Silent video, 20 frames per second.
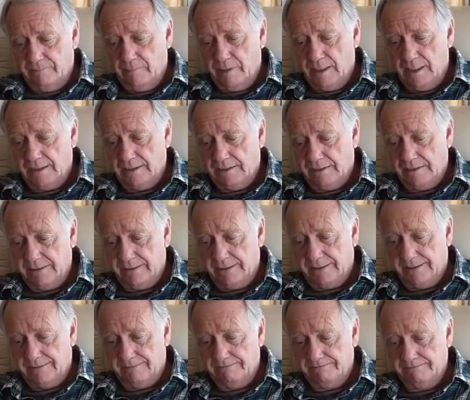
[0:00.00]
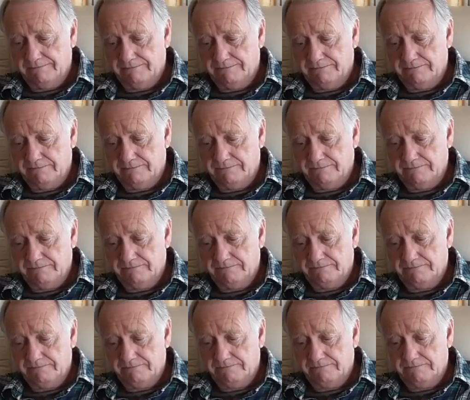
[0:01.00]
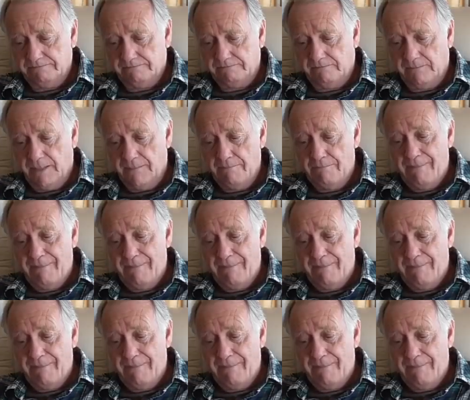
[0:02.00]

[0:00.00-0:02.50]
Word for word: But um, the